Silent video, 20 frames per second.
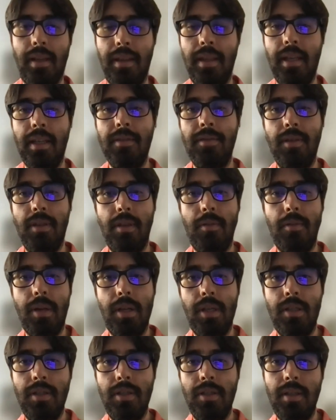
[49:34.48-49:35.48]
yeah, thanks for the
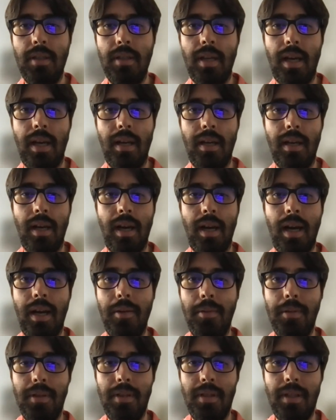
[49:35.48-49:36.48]
question.
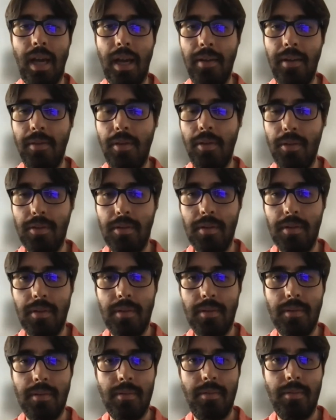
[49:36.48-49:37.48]
I would, I've
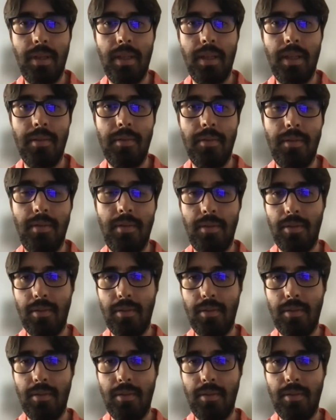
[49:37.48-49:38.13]
also read